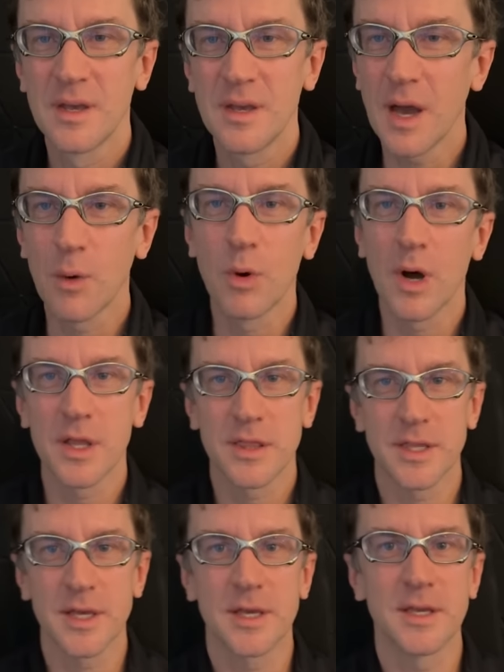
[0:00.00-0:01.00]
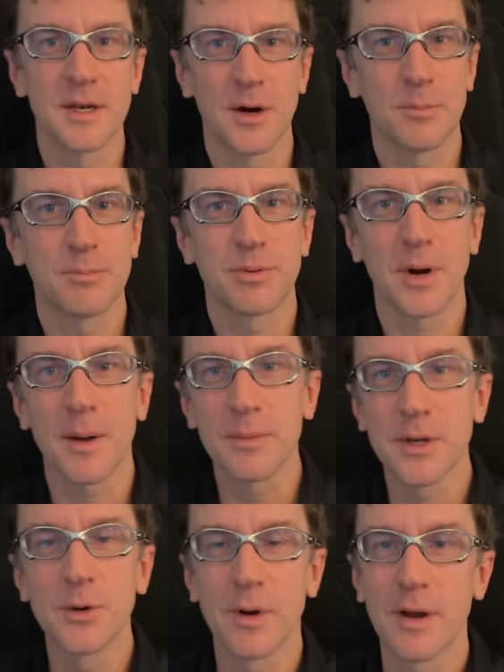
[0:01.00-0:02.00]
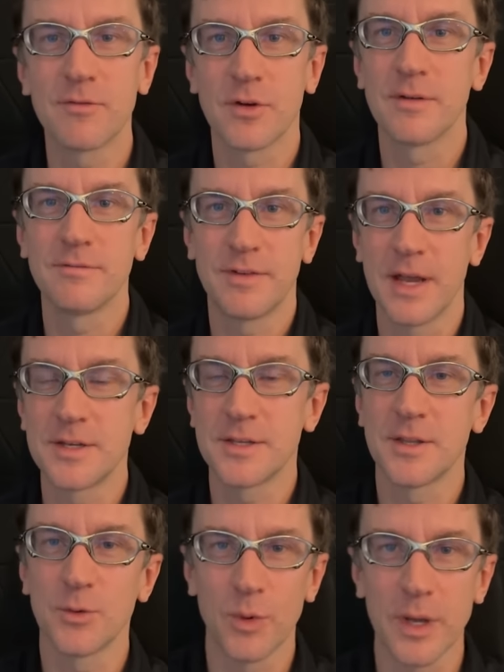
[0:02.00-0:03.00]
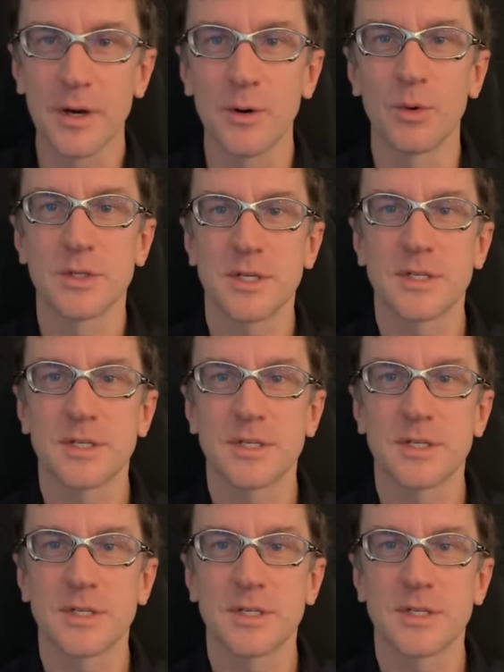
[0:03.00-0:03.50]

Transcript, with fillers: Yeah, well, I think, you know, probably whoever invented the wheel was